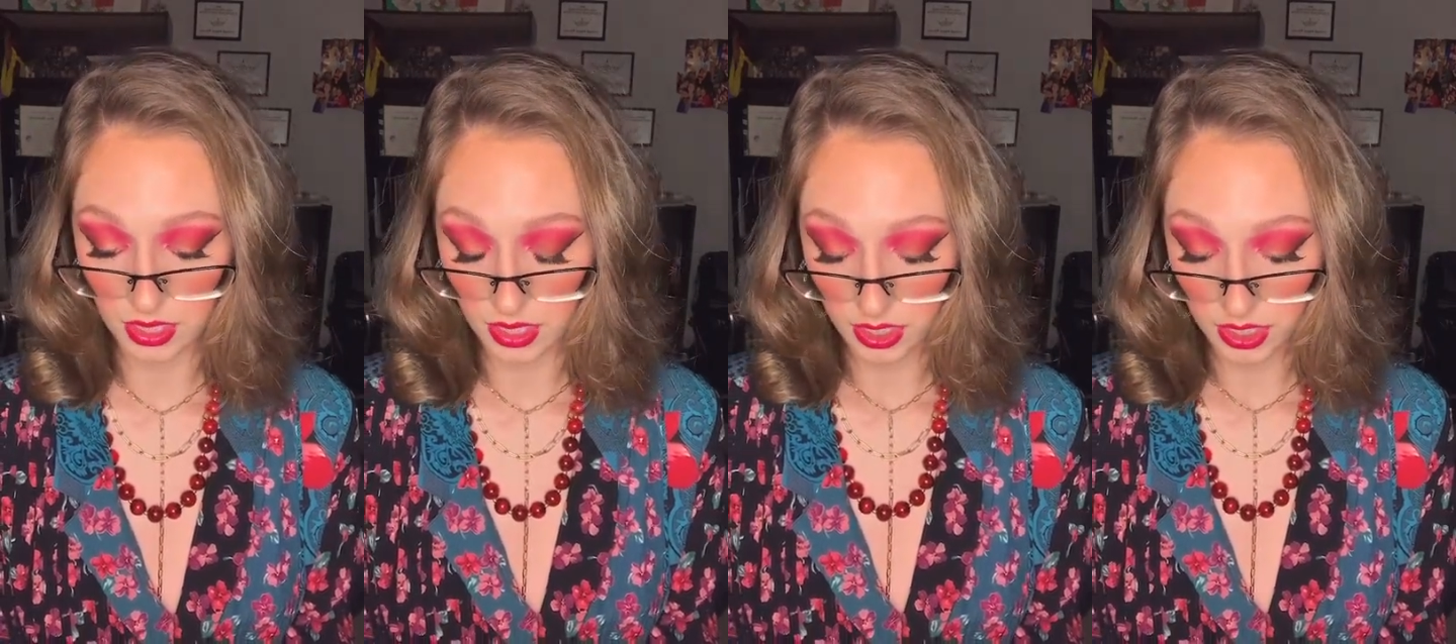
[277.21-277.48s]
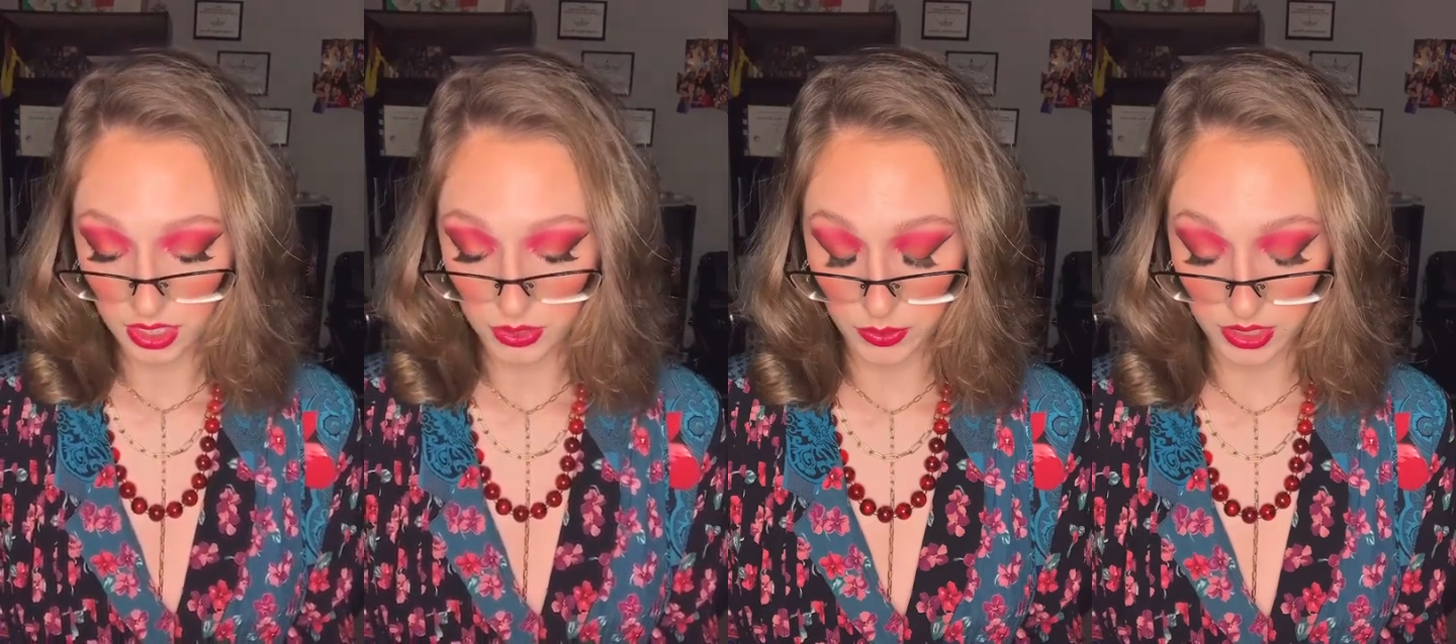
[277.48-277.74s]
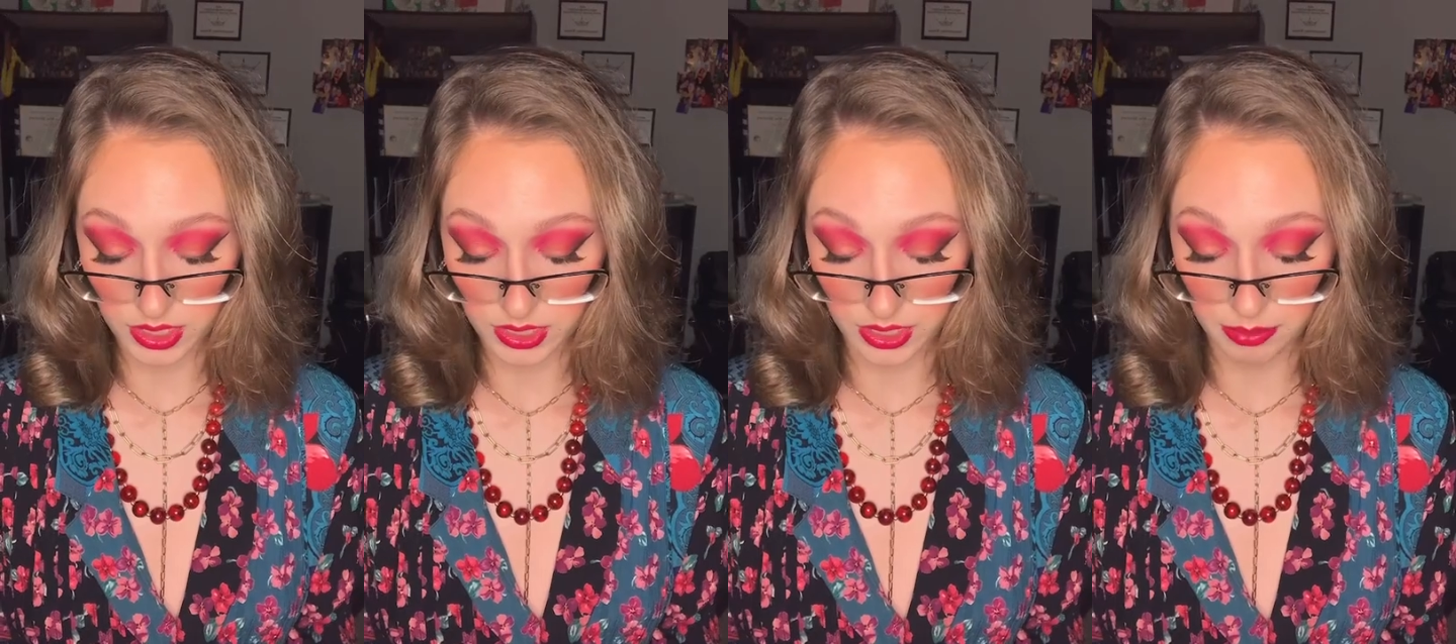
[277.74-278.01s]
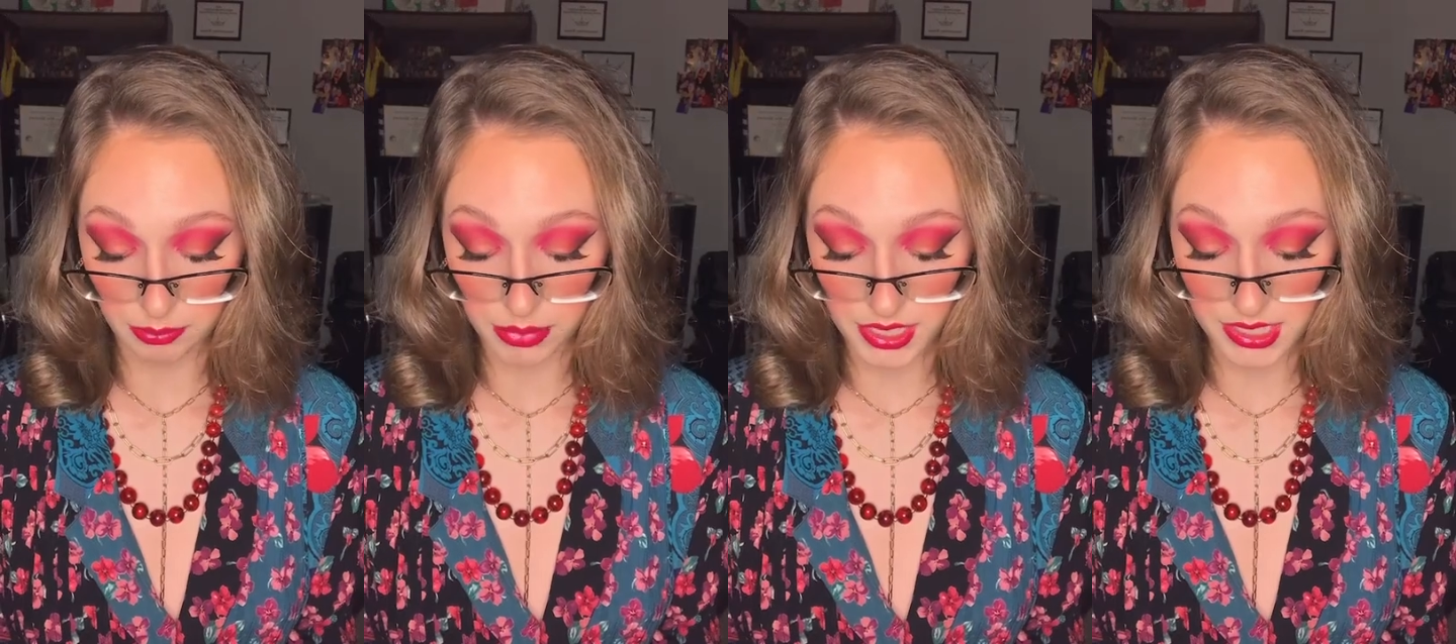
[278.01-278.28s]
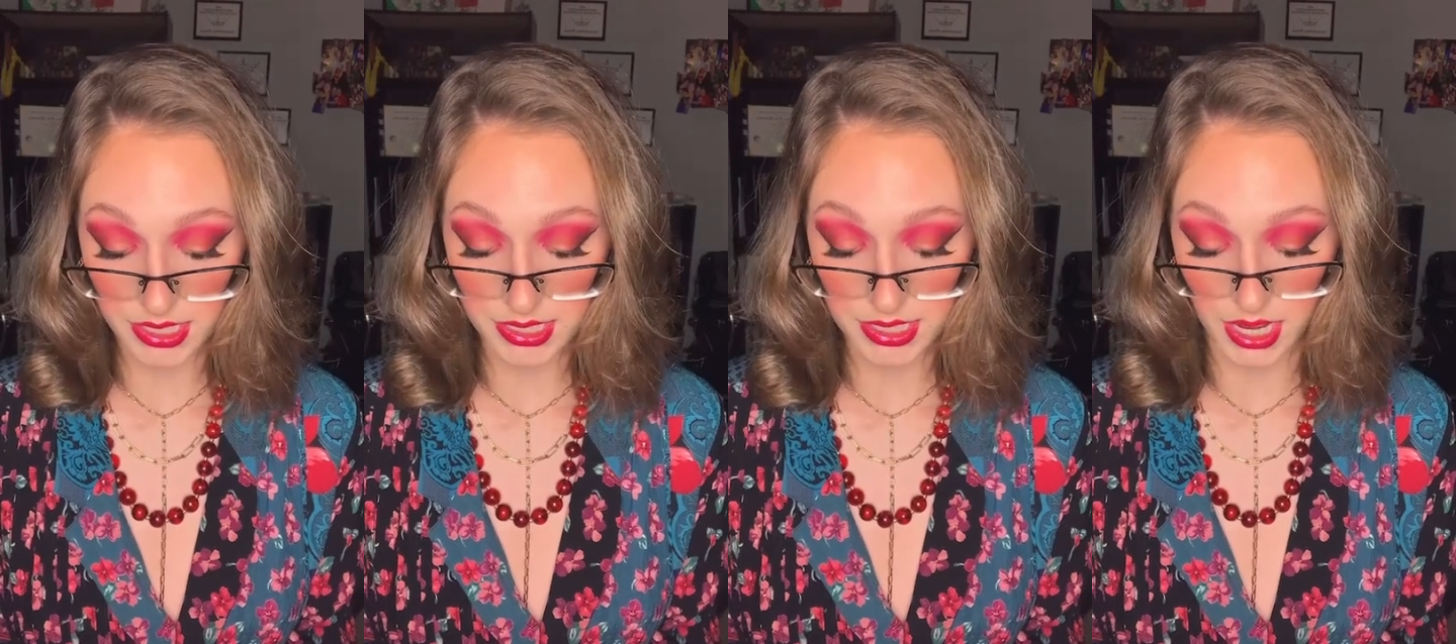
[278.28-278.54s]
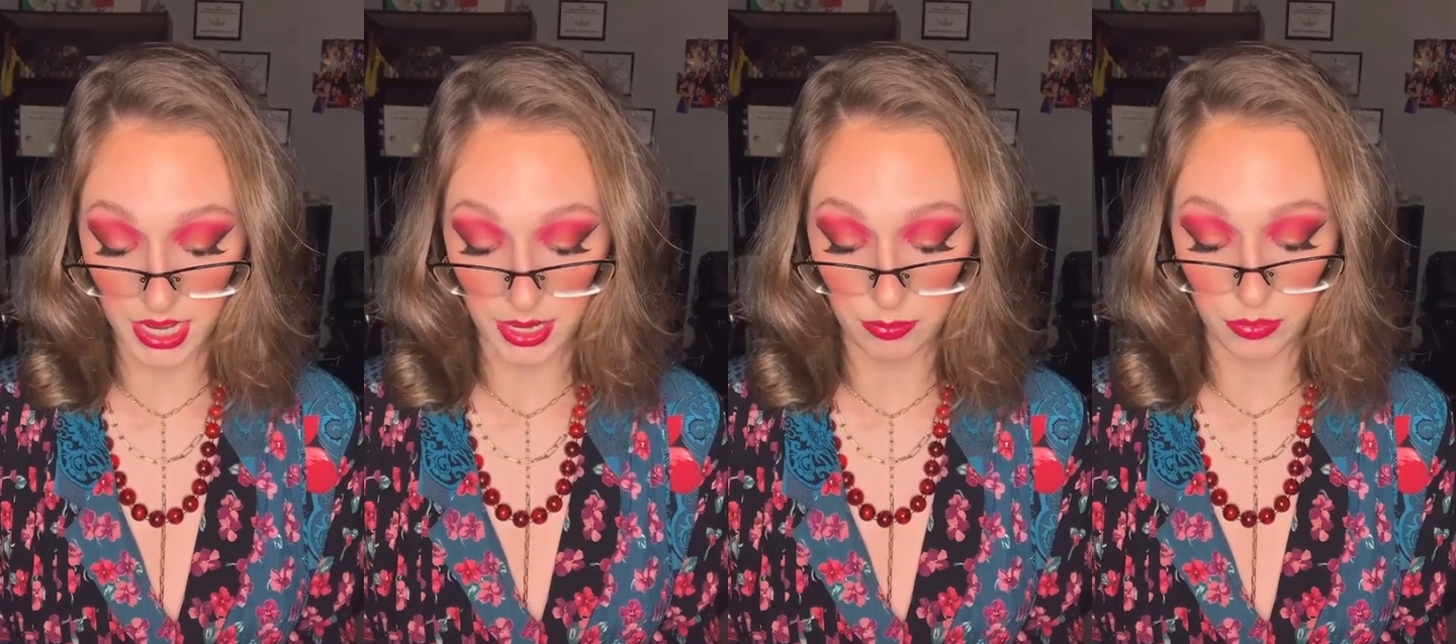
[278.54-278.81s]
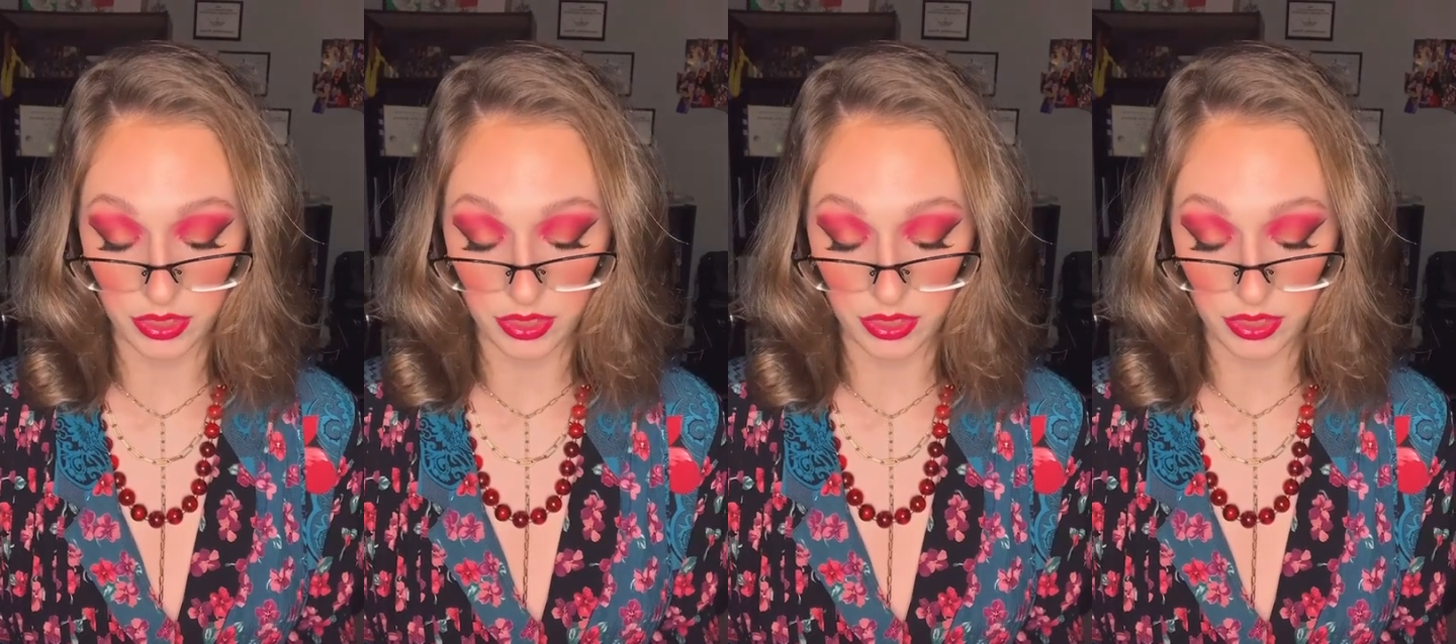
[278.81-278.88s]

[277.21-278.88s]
Gwendolen beats time